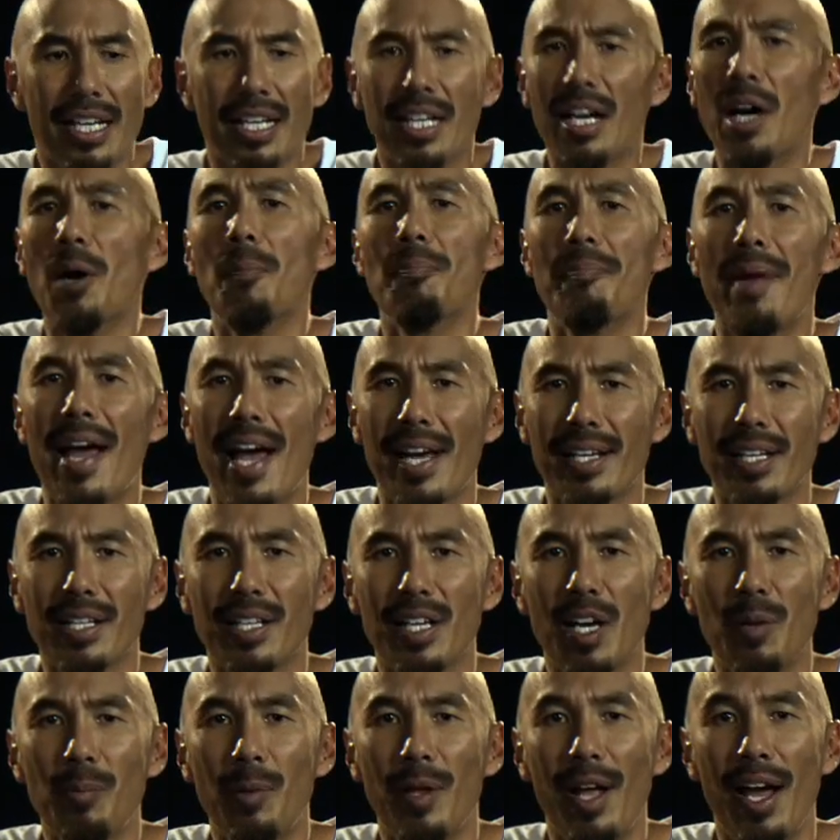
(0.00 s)
come back a
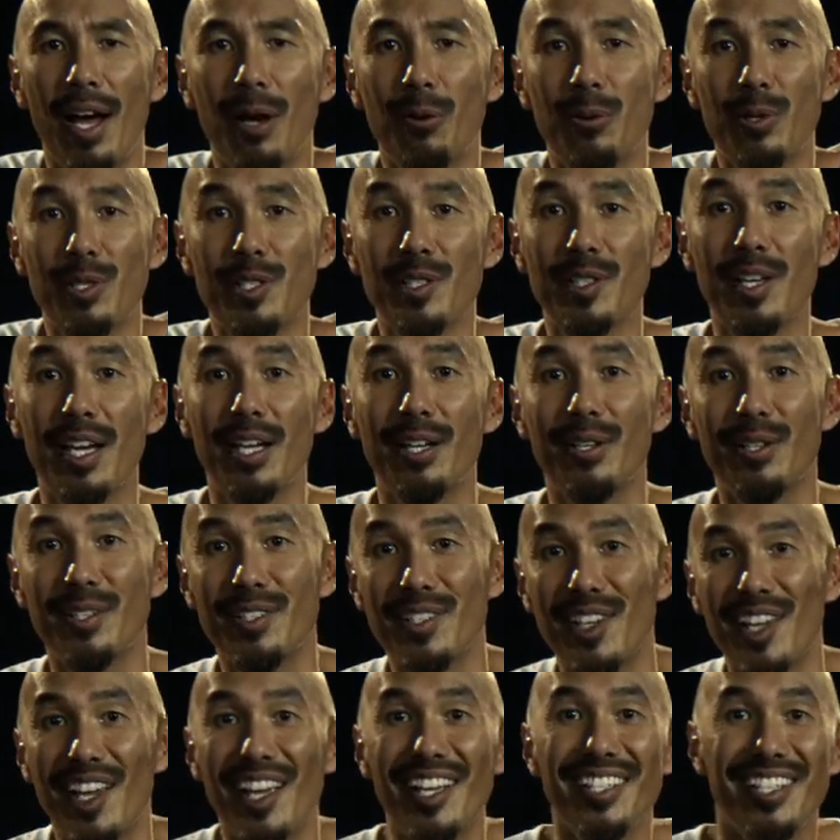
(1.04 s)
couple hours later and
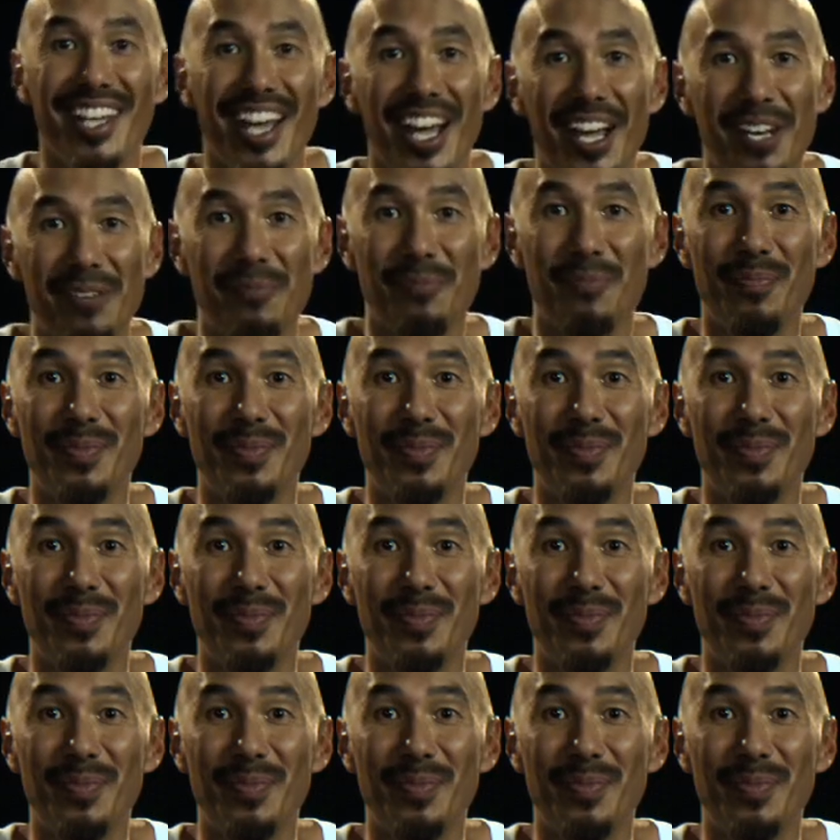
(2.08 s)
say, hey, Dad,